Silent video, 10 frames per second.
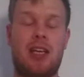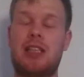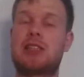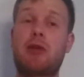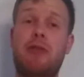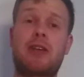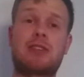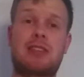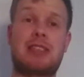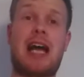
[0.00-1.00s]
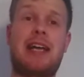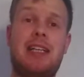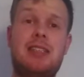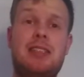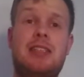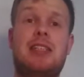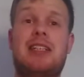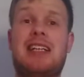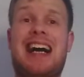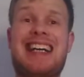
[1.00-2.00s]
In 2009,
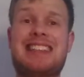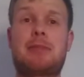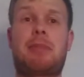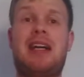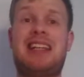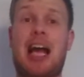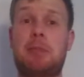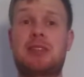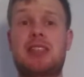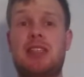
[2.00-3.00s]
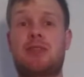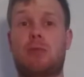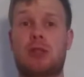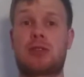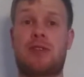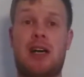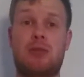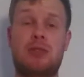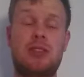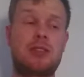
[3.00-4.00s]
RB Leipzig was
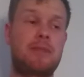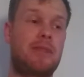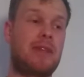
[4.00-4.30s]
founded,